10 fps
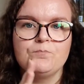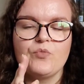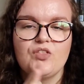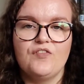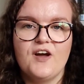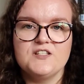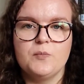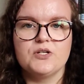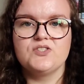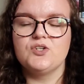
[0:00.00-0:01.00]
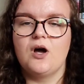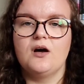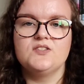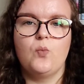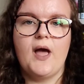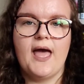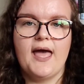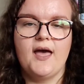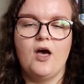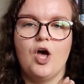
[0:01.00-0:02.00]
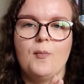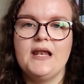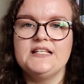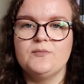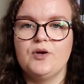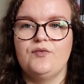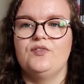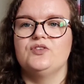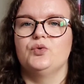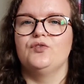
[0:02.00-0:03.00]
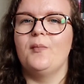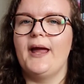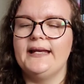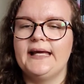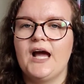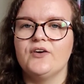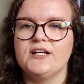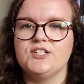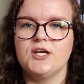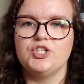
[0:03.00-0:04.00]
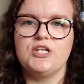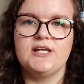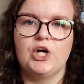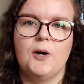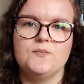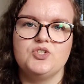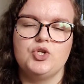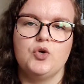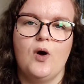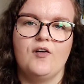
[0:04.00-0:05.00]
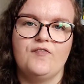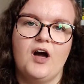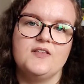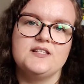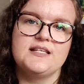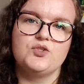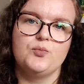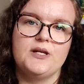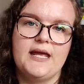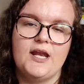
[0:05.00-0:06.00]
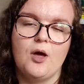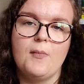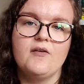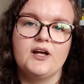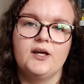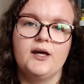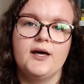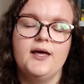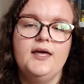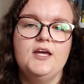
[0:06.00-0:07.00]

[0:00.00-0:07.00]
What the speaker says: The first book starts where Elizabeth, the sort of main character, she comes to her father's settlement in America.